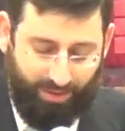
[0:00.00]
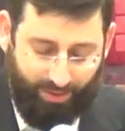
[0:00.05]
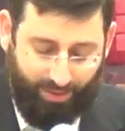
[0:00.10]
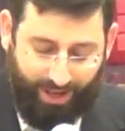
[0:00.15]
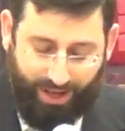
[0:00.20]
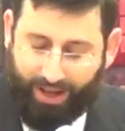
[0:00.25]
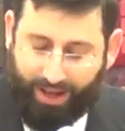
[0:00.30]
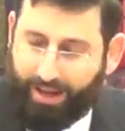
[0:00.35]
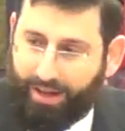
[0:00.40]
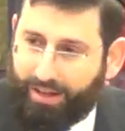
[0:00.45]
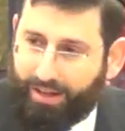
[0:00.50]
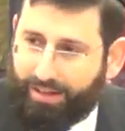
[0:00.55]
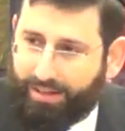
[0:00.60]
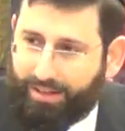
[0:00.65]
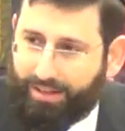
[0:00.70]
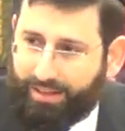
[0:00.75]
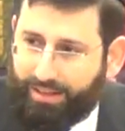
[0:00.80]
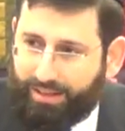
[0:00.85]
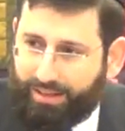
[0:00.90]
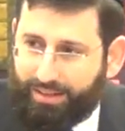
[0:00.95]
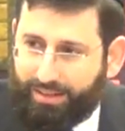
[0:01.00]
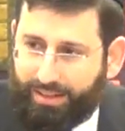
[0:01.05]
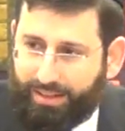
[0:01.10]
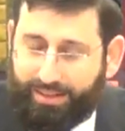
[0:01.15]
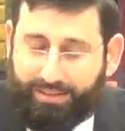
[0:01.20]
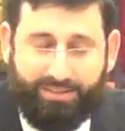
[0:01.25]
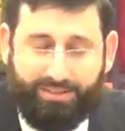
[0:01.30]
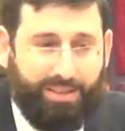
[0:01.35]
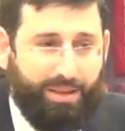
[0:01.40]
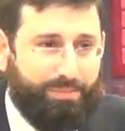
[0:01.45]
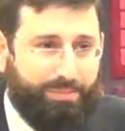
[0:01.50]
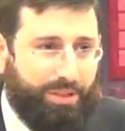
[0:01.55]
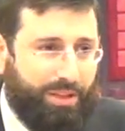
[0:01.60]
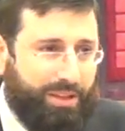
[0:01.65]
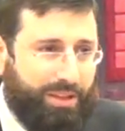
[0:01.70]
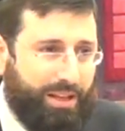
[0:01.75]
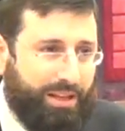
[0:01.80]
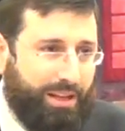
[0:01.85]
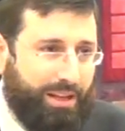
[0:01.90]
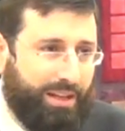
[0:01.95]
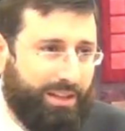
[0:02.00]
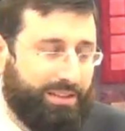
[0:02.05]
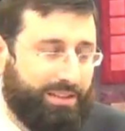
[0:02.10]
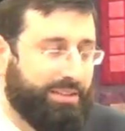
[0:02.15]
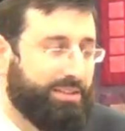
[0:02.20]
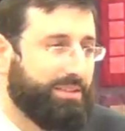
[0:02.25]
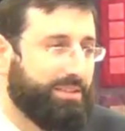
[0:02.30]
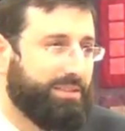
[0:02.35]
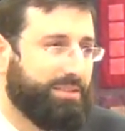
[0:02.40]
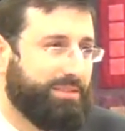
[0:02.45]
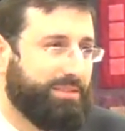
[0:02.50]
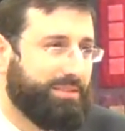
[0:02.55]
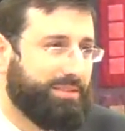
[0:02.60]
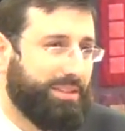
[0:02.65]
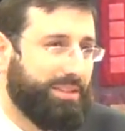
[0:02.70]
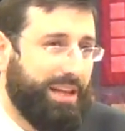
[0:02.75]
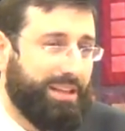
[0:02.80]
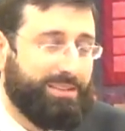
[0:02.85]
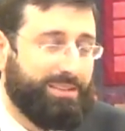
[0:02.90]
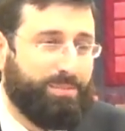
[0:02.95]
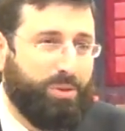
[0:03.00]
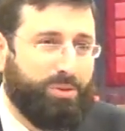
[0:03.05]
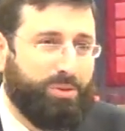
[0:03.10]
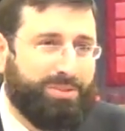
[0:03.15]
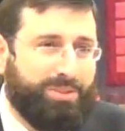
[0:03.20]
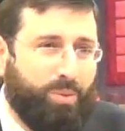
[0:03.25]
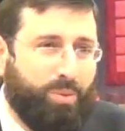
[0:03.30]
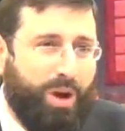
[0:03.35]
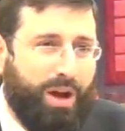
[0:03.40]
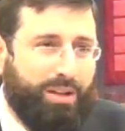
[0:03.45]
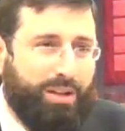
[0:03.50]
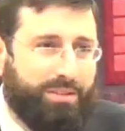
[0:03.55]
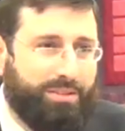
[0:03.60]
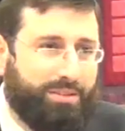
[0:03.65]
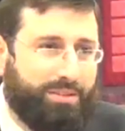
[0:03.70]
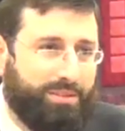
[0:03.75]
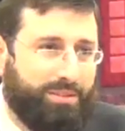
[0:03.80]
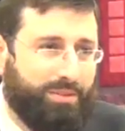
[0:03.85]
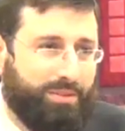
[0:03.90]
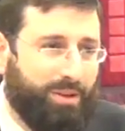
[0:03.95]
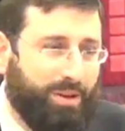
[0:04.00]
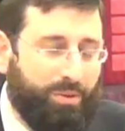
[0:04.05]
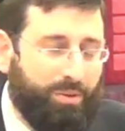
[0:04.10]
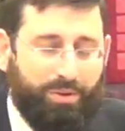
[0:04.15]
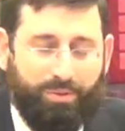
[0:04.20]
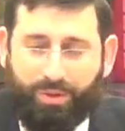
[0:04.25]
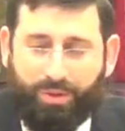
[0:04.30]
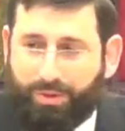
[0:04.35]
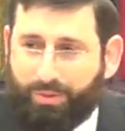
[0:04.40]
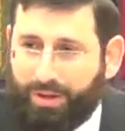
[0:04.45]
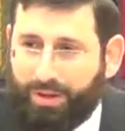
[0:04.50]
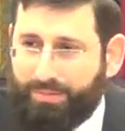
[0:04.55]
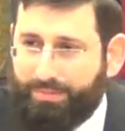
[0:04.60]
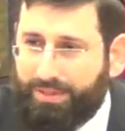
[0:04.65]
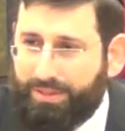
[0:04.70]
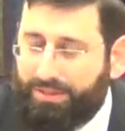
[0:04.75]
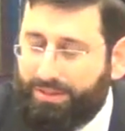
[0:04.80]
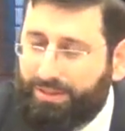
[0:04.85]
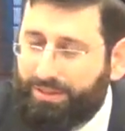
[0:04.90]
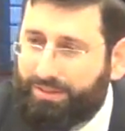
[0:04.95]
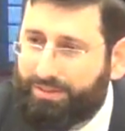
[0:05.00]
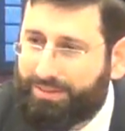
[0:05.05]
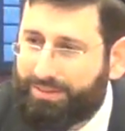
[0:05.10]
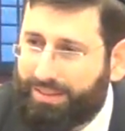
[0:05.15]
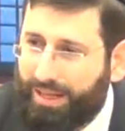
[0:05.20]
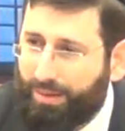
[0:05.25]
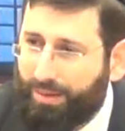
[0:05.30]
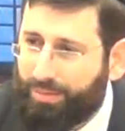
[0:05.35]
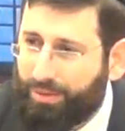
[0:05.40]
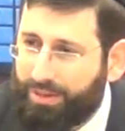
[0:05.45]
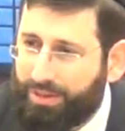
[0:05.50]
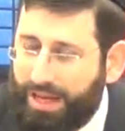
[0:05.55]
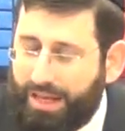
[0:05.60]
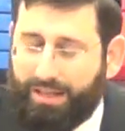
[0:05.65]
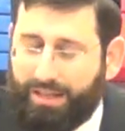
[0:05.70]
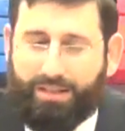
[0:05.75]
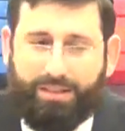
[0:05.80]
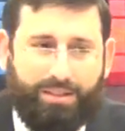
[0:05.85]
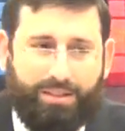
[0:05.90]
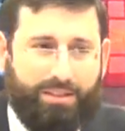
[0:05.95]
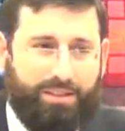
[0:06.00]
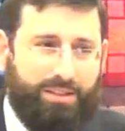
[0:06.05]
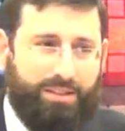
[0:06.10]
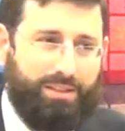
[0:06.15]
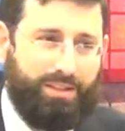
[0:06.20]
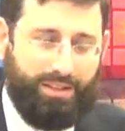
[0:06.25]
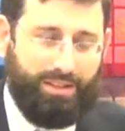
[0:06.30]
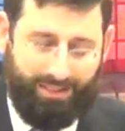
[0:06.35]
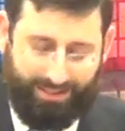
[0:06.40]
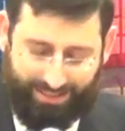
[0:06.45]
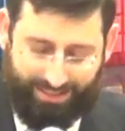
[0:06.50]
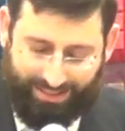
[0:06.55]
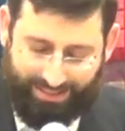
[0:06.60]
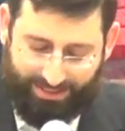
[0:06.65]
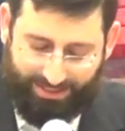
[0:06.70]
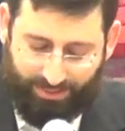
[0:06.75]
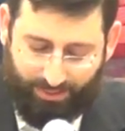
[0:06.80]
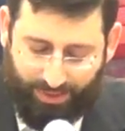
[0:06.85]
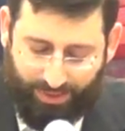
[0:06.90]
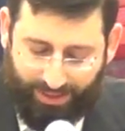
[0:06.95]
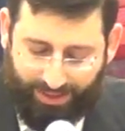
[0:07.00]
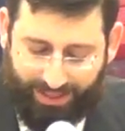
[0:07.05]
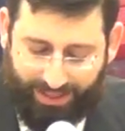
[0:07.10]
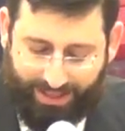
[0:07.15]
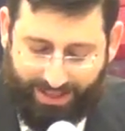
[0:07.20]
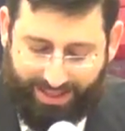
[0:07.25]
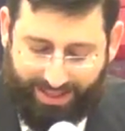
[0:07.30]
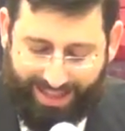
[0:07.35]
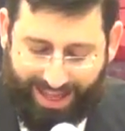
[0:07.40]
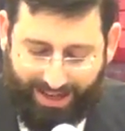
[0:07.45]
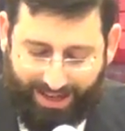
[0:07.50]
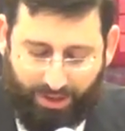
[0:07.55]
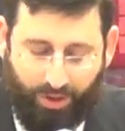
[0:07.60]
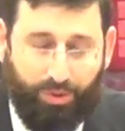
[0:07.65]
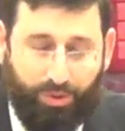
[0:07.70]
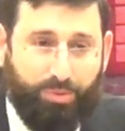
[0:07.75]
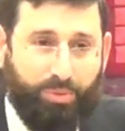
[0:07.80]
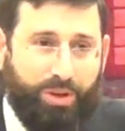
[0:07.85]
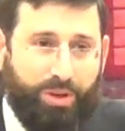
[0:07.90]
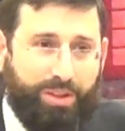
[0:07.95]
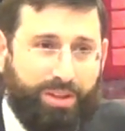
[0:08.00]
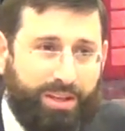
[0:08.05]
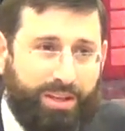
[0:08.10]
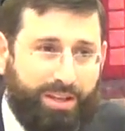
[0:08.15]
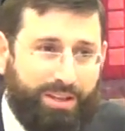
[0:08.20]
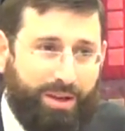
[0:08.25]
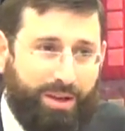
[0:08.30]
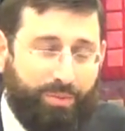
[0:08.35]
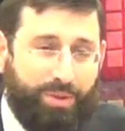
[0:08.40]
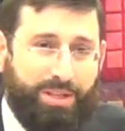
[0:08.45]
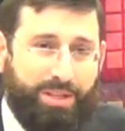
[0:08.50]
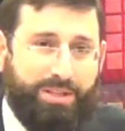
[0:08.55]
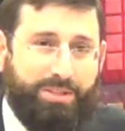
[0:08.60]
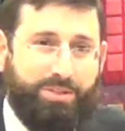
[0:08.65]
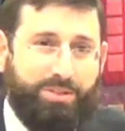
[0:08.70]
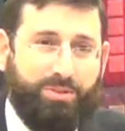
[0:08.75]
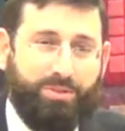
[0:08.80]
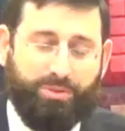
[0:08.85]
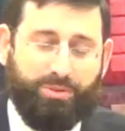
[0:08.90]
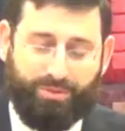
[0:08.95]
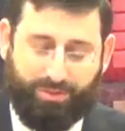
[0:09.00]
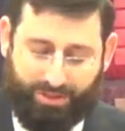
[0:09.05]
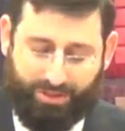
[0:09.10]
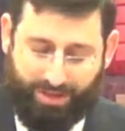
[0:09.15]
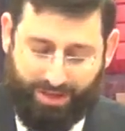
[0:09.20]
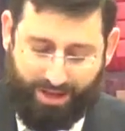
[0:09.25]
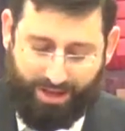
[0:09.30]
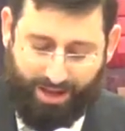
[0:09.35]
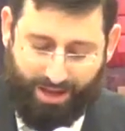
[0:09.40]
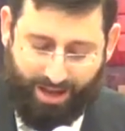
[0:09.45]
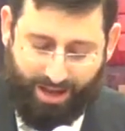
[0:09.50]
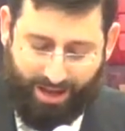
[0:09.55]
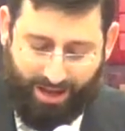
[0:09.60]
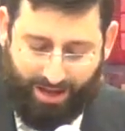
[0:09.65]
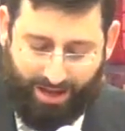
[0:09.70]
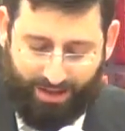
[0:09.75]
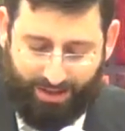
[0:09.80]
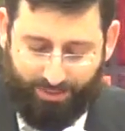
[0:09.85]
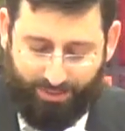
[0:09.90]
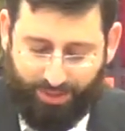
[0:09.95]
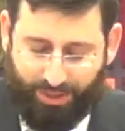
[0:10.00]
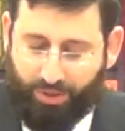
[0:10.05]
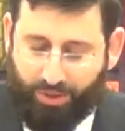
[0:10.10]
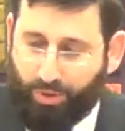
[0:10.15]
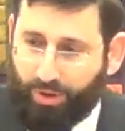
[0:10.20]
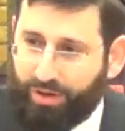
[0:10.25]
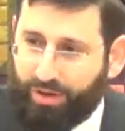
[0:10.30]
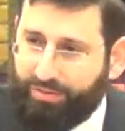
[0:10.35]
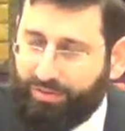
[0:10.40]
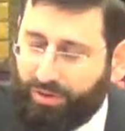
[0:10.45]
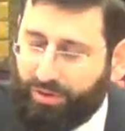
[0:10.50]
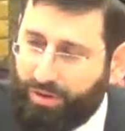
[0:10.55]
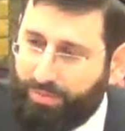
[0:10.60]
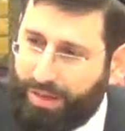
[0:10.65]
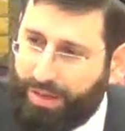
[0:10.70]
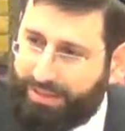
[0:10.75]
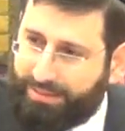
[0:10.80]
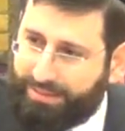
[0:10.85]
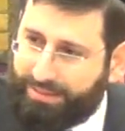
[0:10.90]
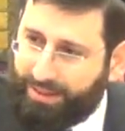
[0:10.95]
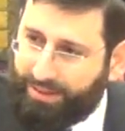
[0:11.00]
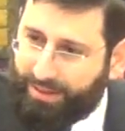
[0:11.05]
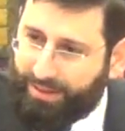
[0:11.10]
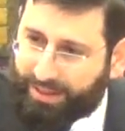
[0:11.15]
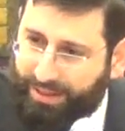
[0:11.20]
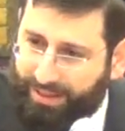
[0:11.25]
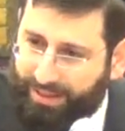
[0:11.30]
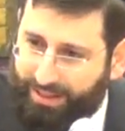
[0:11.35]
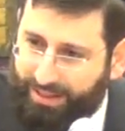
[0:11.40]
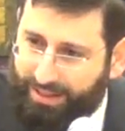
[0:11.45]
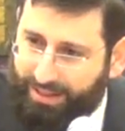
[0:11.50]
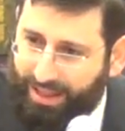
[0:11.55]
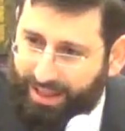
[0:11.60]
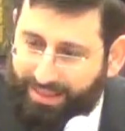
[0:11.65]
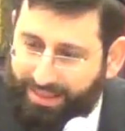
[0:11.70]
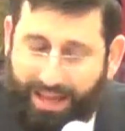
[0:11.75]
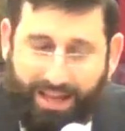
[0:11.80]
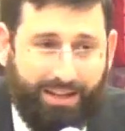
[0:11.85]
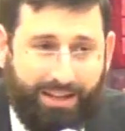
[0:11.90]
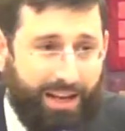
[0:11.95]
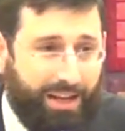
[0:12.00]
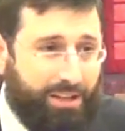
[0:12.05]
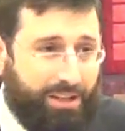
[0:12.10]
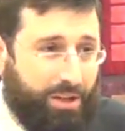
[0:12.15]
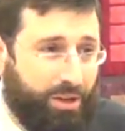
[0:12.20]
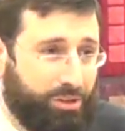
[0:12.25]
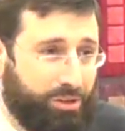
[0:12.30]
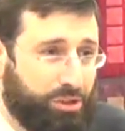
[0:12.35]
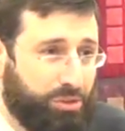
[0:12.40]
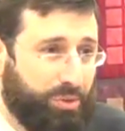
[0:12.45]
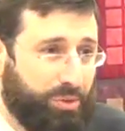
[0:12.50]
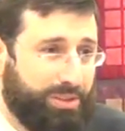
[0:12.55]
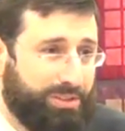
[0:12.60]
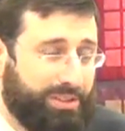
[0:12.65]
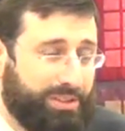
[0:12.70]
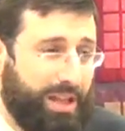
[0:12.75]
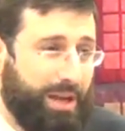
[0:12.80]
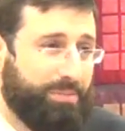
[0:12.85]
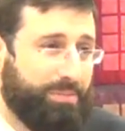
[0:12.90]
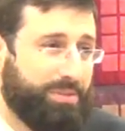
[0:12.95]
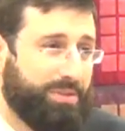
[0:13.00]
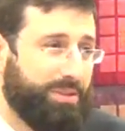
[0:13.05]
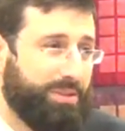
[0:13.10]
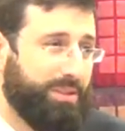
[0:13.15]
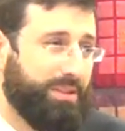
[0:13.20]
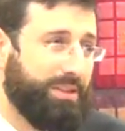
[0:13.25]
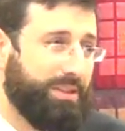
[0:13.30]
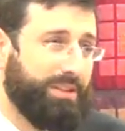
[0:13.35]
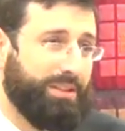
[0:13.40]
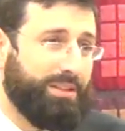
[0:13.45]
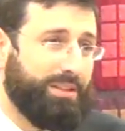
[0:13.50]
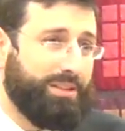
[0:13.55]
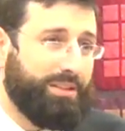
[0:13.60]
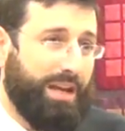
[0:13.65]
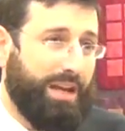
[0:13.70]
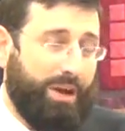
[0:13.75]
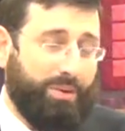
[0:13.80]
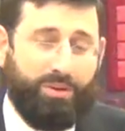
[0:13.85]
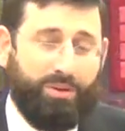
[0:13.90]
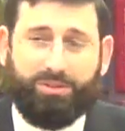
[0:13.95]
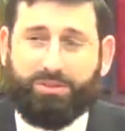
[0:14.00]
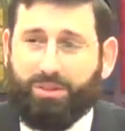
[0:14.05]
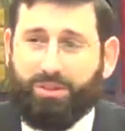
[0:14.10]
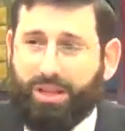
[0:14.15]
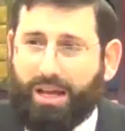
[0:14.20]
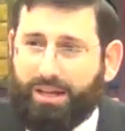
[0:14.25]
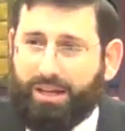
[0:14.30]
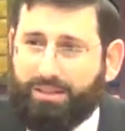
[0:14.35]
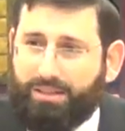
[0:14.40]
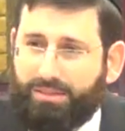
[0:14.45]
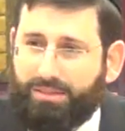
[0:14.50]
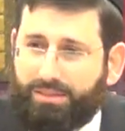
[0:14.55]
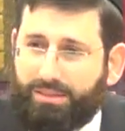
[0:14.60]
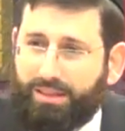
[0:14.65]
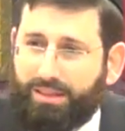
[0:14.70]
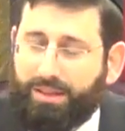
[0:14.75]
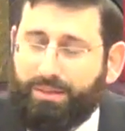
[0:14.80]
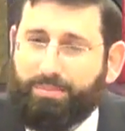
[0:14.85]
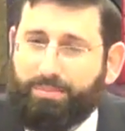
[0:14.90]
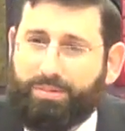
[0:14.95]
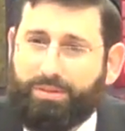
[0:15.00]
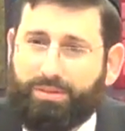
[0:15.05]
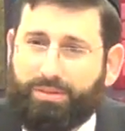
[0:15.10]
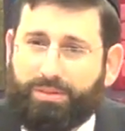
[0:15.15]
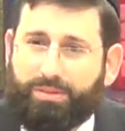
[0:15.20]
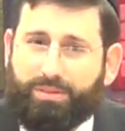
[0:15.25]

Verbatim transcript: Okay, he slept on that night. As opposed to what? What do you want him to do? Stay up all night? Is it really that noteworthy that we need to Uh, record for all posterity that that night Yehoshua slept? I would also like to sleep.